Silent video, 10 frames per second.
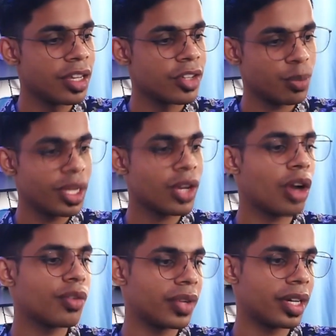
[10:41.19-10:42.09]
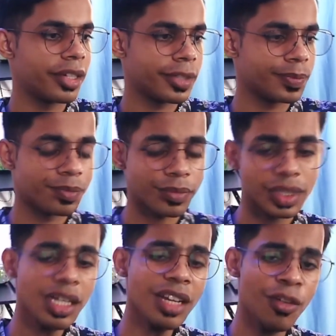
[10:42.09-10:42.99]
So be confident.
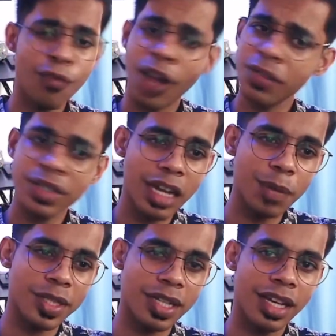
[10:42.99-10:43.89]
5 steps.